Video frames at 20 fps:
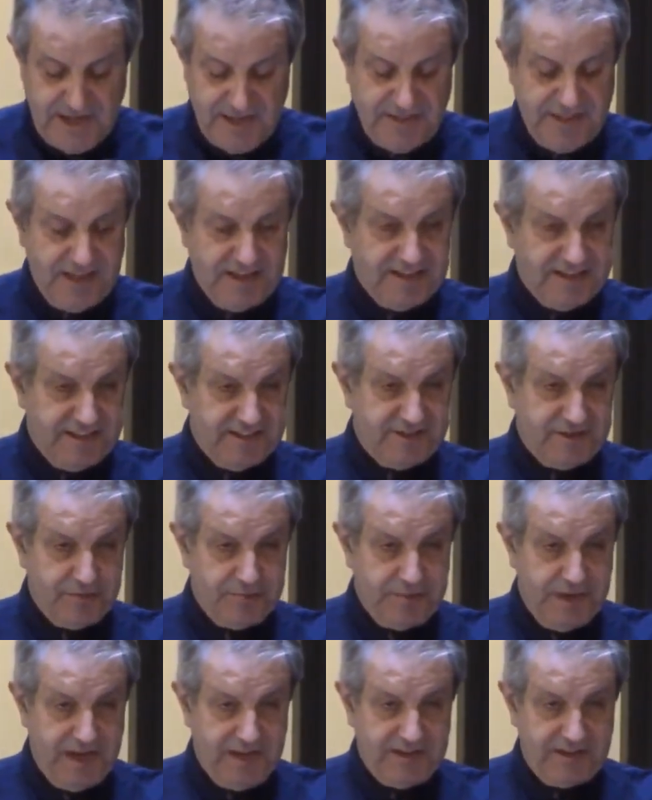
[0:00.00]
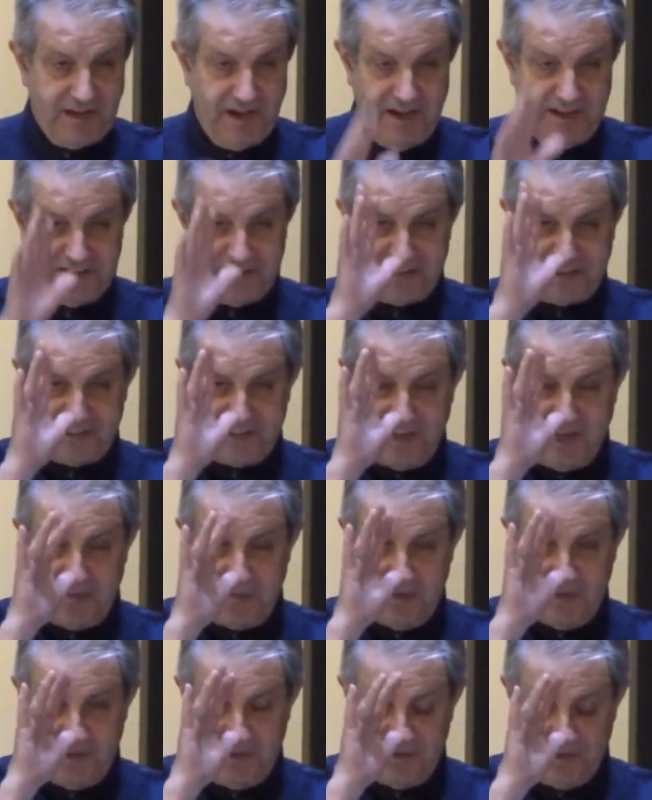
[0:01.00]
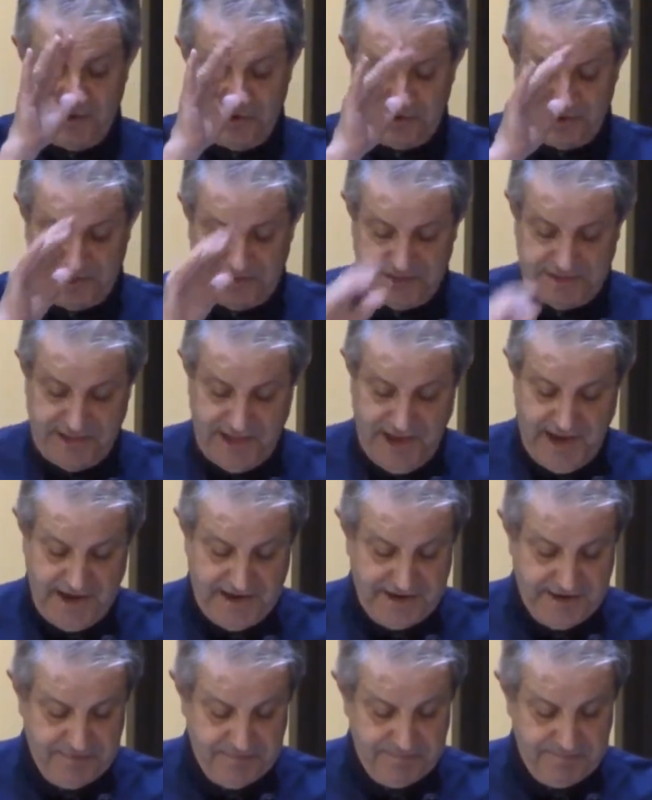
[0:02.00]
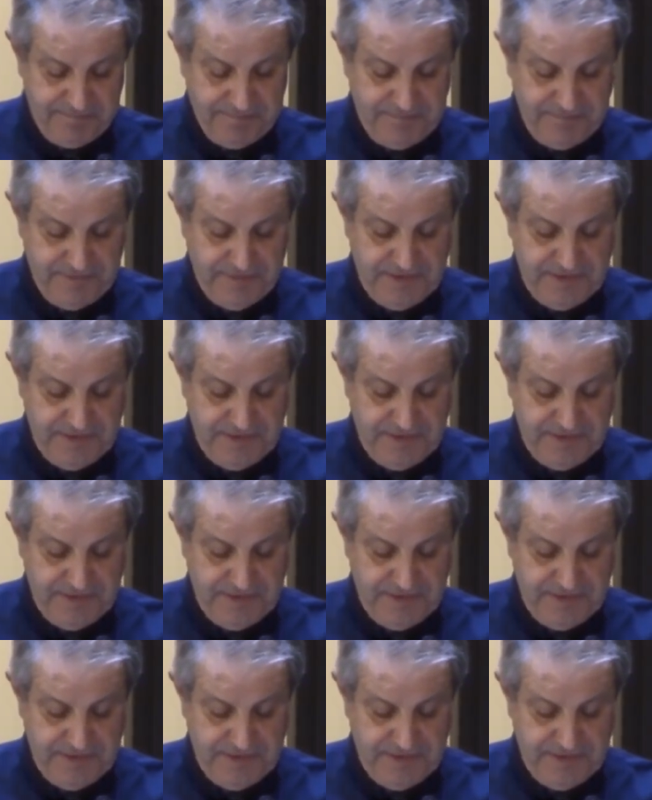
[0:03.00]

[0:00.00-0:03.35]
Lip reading: And they disobeyed God, snubbing their noses at him.